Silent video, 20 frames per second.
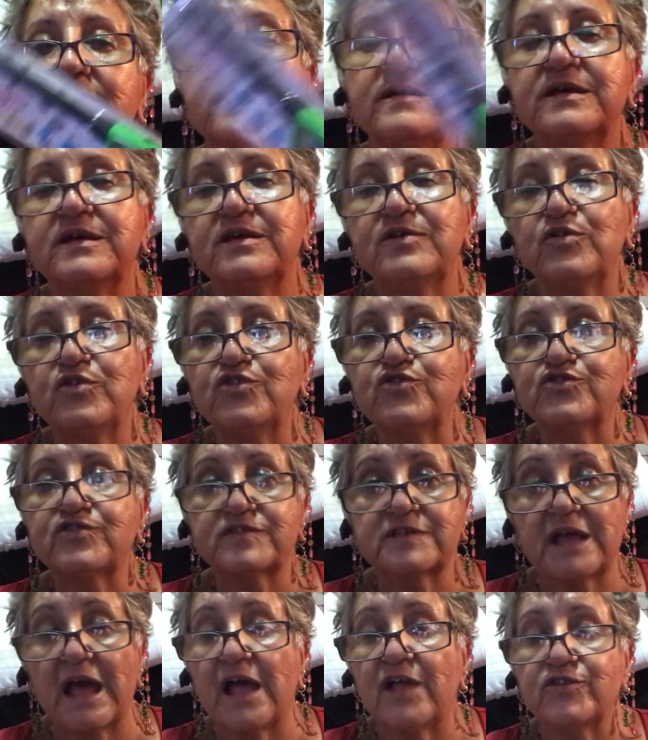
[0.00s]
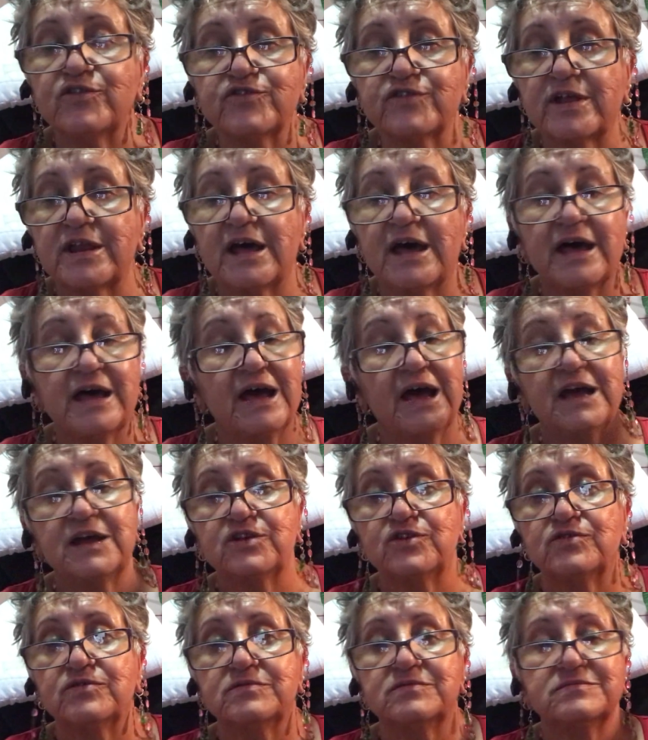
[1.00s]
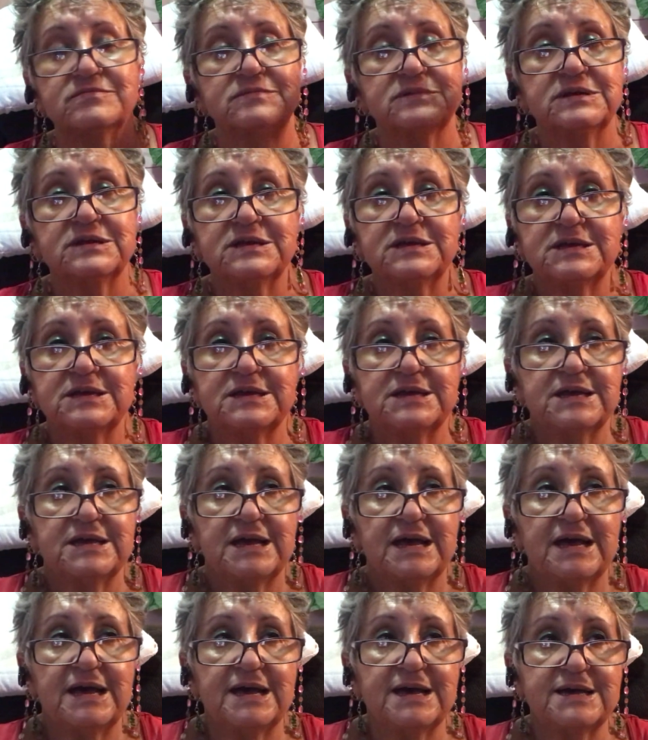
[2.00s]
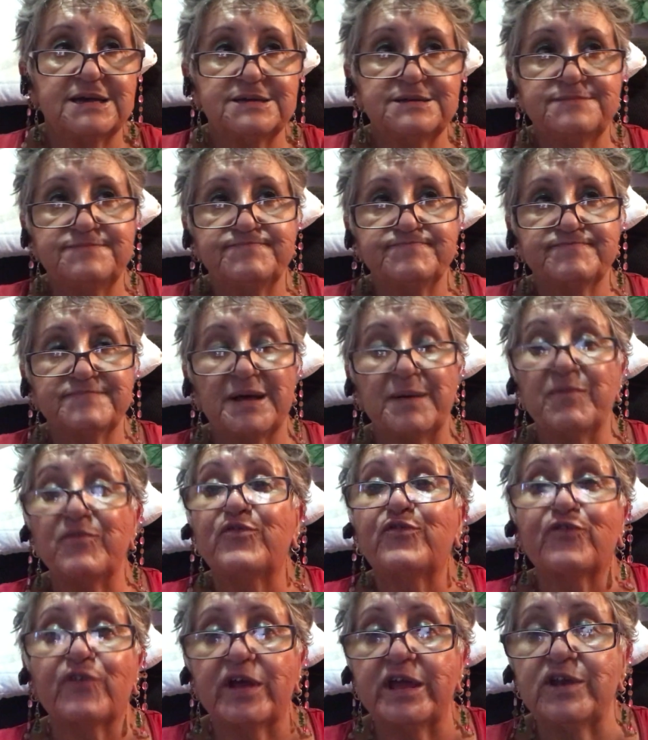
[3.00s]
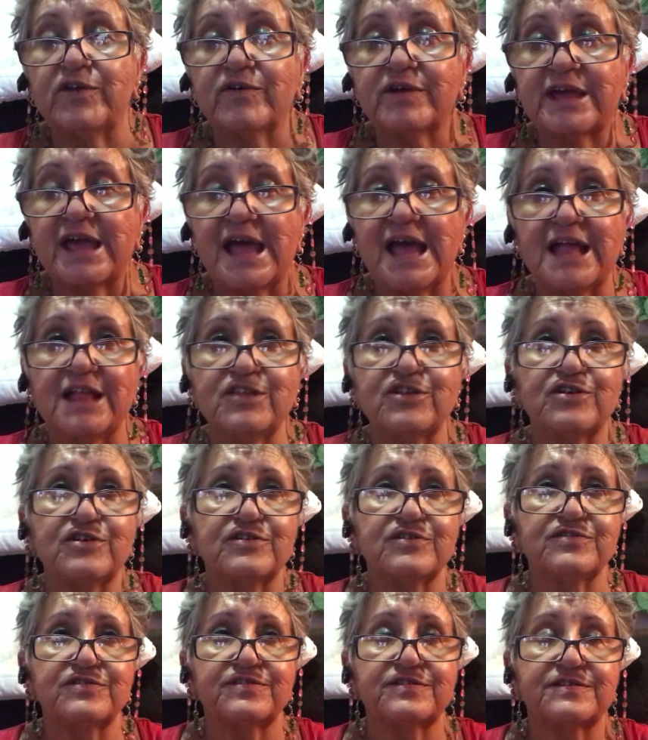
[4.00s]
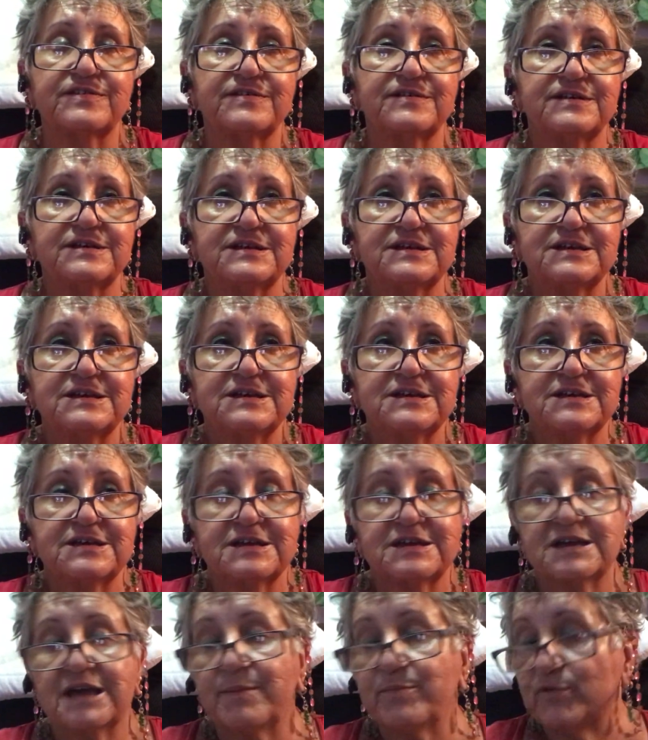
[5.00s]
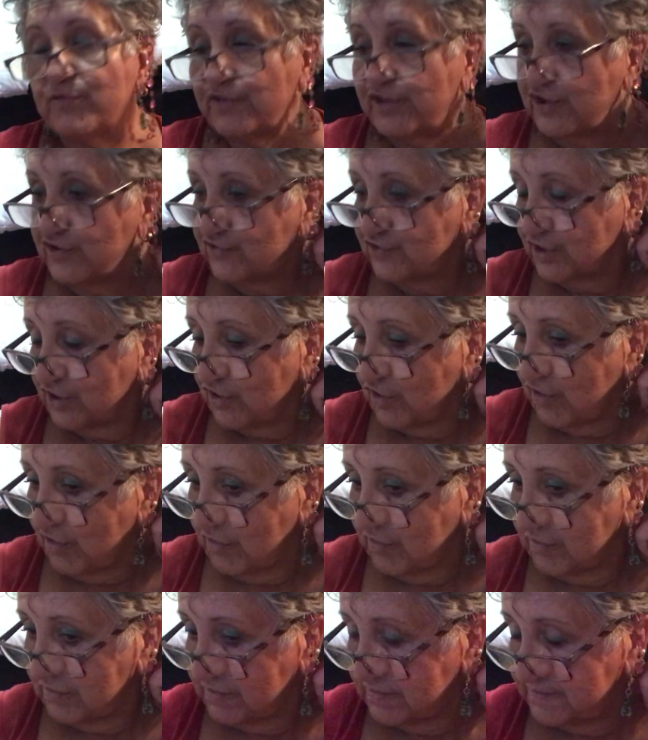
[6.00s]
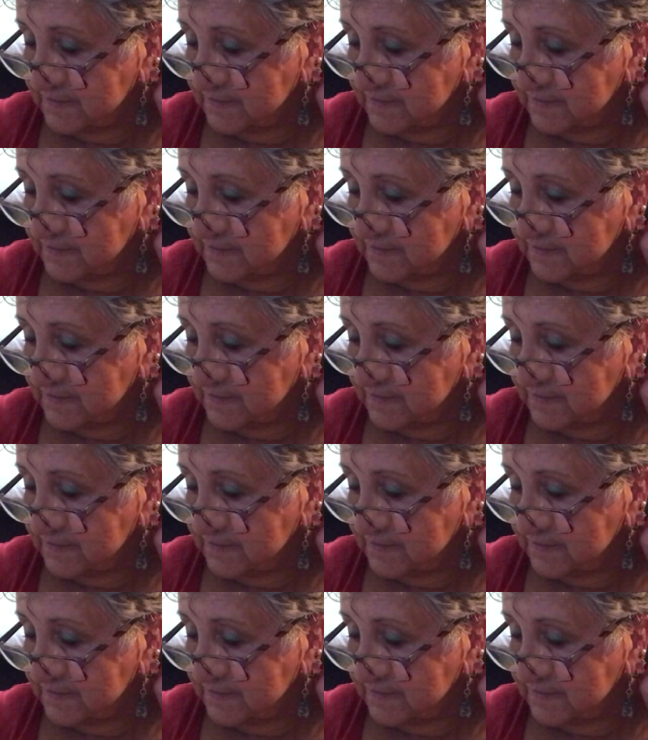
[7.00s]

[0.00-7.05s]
He uses candles a lot. I don't. I'm afraid of candles. A couple of years ago,